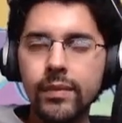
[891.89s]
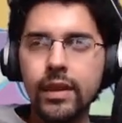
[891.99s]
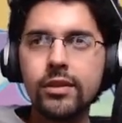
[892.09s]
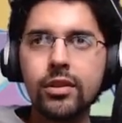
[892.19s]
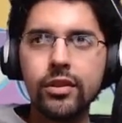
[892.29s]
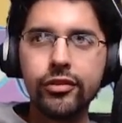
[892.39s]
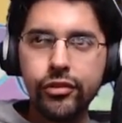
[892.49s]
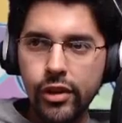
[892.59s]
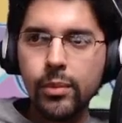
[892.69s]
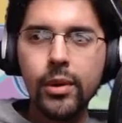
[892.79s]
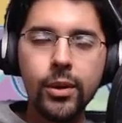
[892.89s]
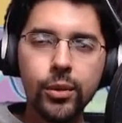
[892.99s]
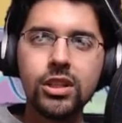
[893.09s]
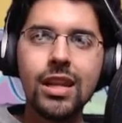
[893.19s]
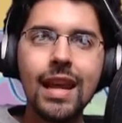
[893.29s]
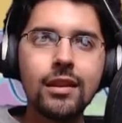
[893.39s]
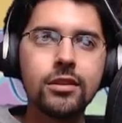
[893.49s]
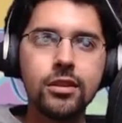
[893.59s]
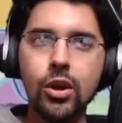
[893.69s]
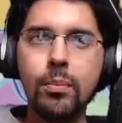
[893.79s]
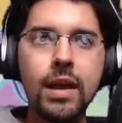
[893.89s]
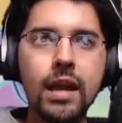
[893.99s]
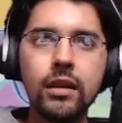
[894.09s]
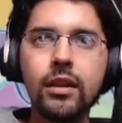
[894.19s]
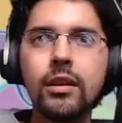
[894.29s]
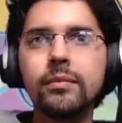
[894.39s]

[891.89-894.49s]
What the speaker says: and so the frame rate would tank so badly.